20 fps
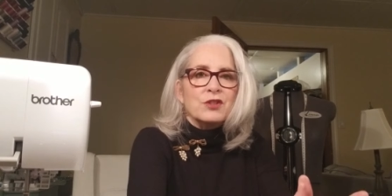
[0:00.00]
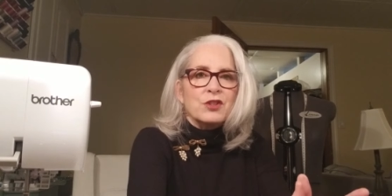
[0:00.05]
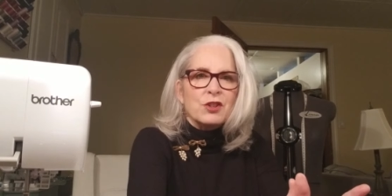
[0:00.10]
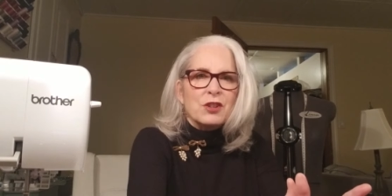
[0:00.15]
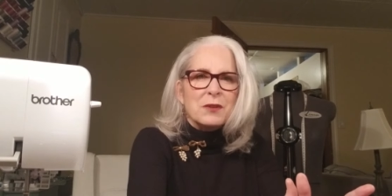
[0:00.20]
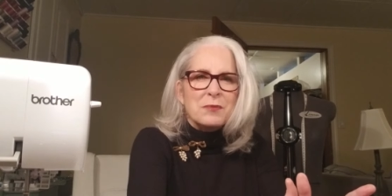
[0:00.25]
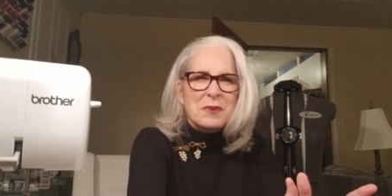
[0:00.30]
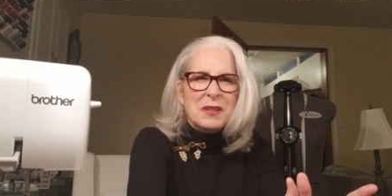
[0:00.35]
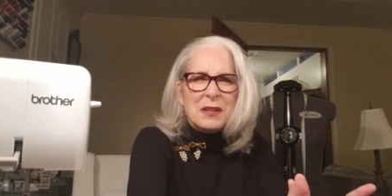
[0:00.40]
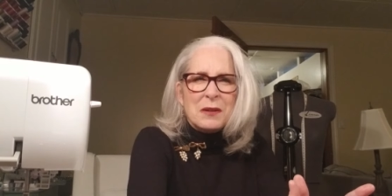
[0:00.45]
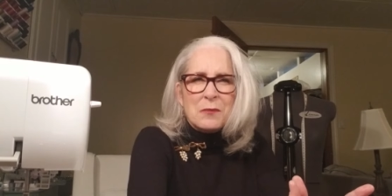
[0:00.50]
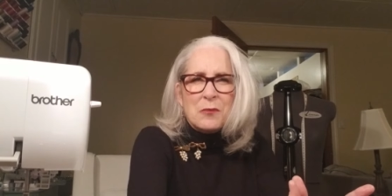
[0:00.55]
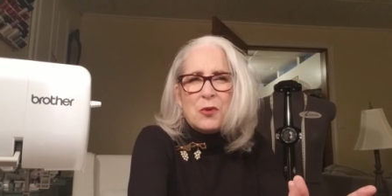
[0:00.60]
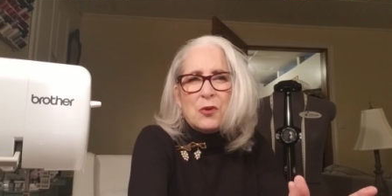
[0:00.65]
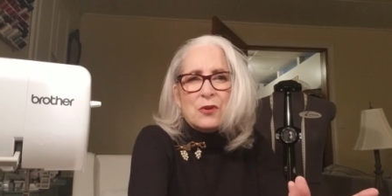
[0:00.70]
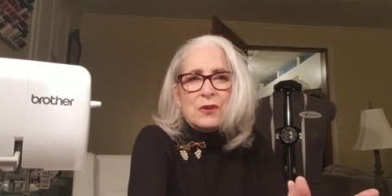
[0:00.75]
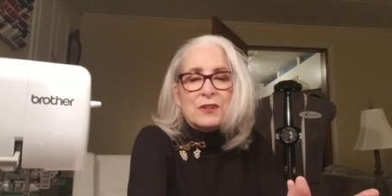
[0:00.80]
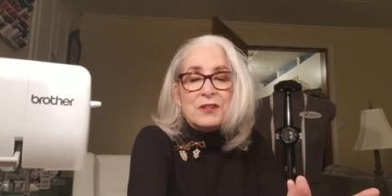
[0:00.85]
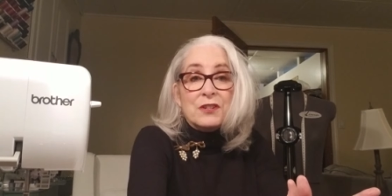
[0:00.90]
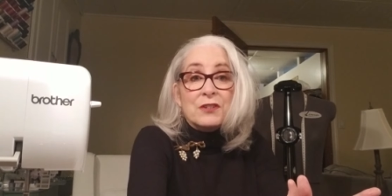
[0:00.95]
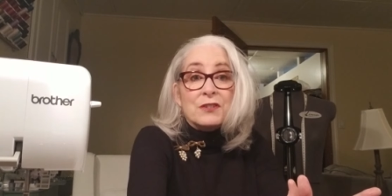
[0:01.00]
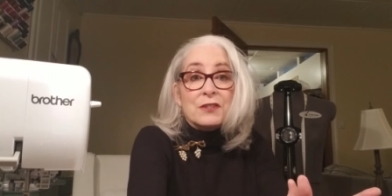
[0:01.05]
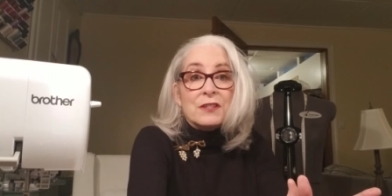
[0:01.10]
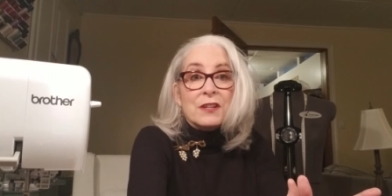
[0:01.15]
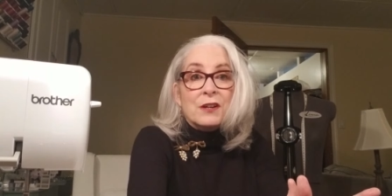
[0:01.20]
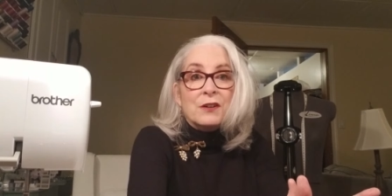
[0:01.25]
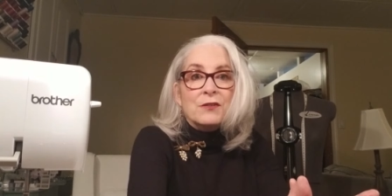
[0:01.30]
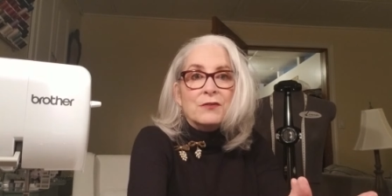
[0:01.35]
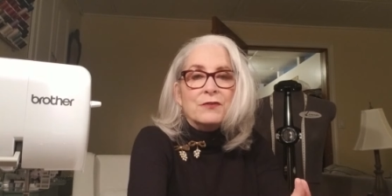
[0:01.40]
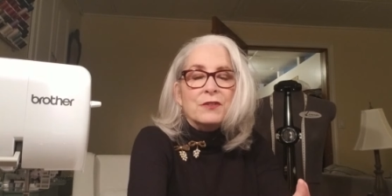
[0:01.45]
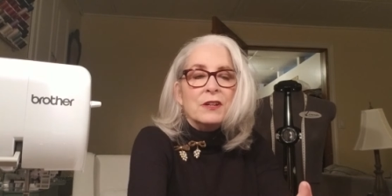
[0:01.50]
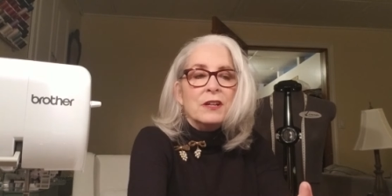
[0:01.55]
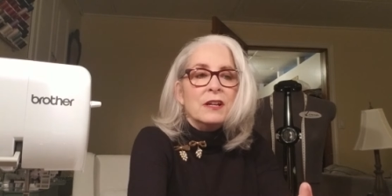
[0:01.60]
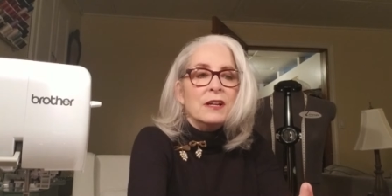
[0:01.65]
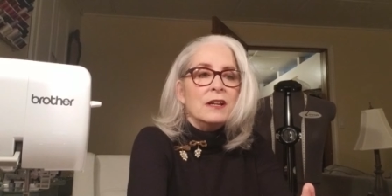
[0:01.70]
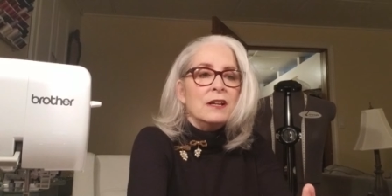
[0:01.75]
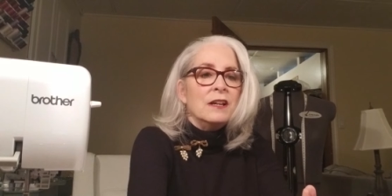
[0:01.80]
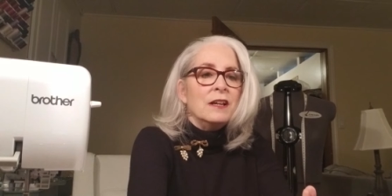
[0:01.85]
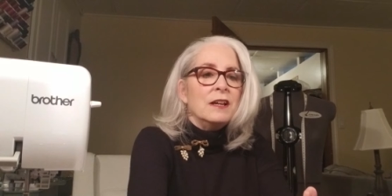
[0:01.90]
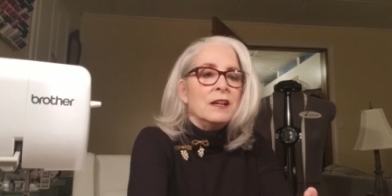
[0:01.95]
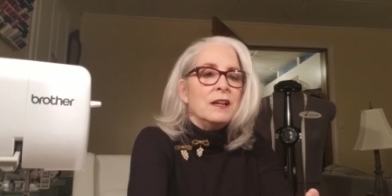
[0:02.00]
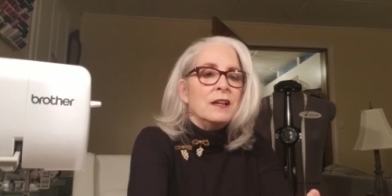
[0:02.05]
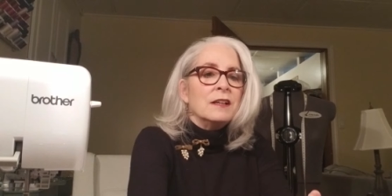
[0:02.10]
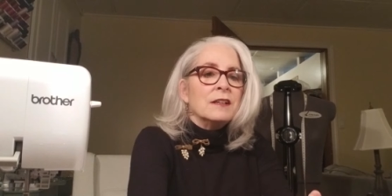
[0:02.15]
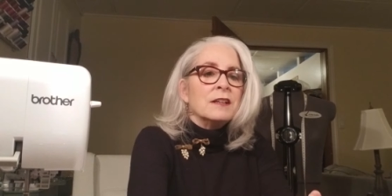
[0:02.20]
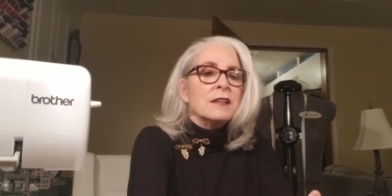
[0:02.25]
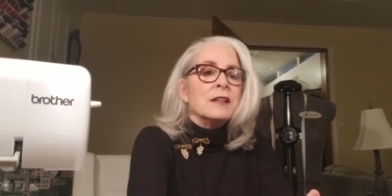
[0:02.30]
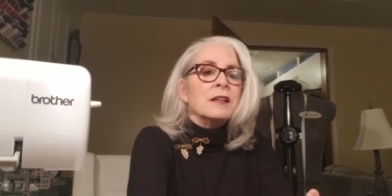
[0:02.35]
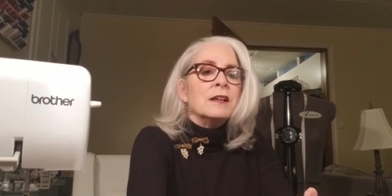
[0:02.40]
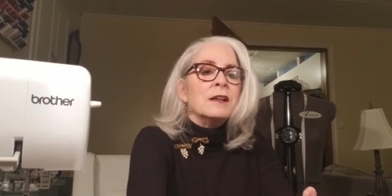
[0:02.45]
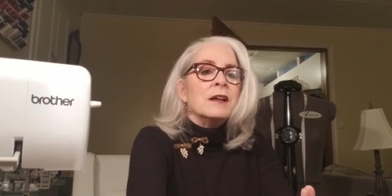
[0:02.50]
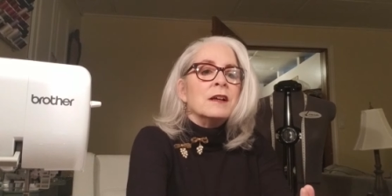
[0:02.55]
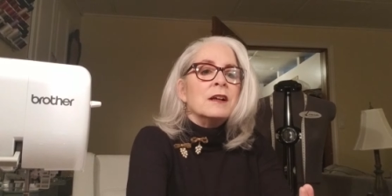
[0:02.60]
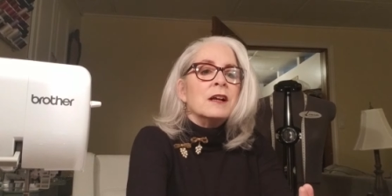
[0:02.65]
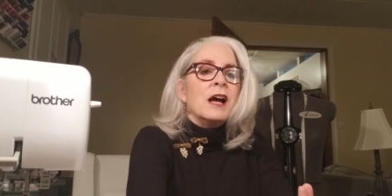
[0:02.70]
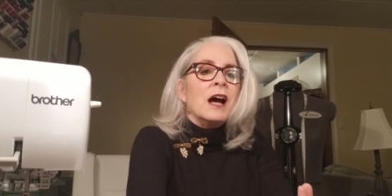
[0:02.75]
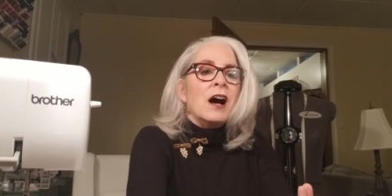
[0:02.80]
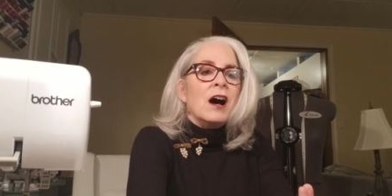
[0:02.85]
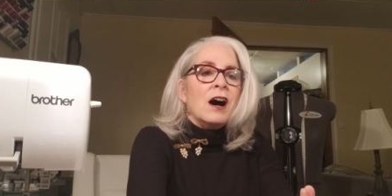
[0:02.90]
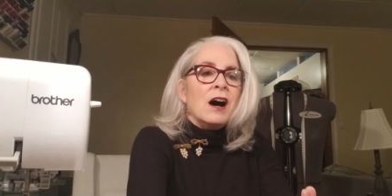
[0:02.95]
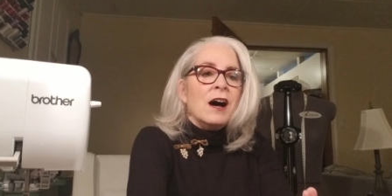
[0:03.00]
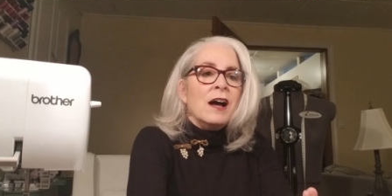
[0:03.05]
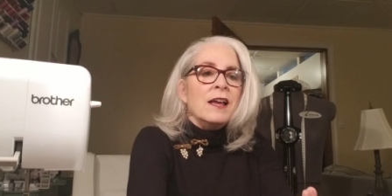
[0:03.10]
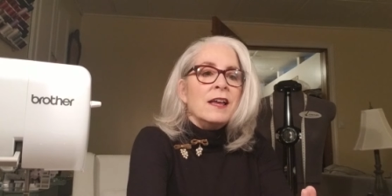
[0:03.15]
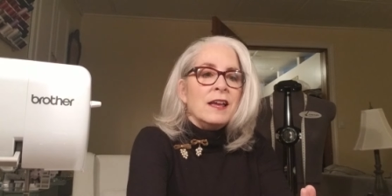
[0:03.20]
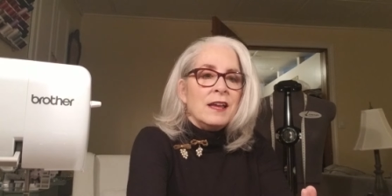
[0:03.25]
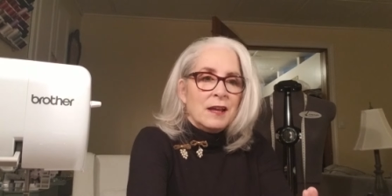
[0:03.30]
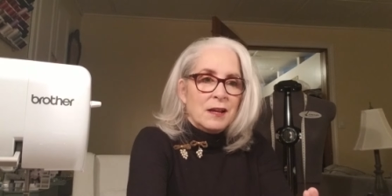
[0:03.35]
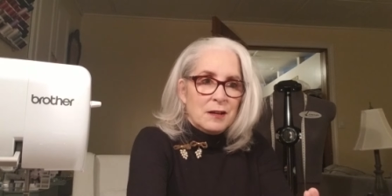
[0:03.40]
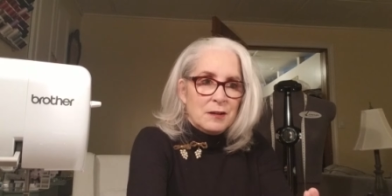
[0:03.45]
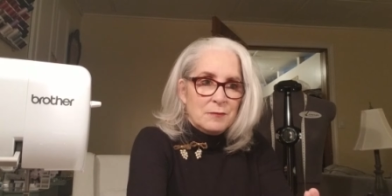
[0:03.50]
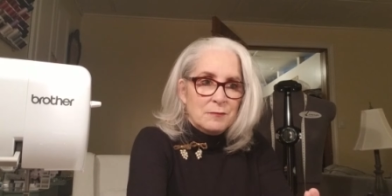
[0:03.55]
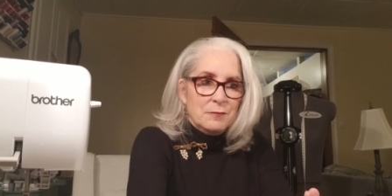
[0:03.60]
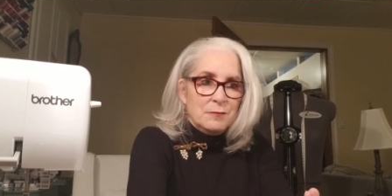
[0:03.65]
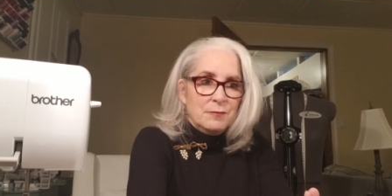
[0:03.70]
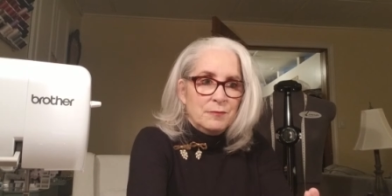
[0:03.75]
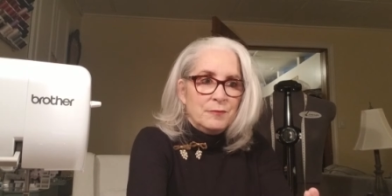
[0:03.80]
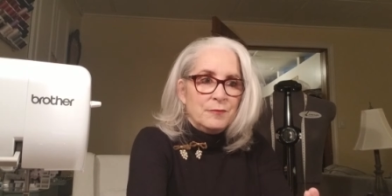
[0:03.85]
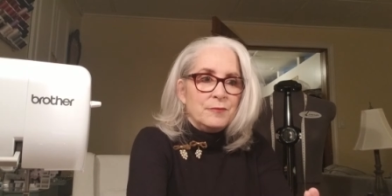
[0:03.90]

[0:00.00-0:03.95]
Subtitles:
You're committing more to yourself. I am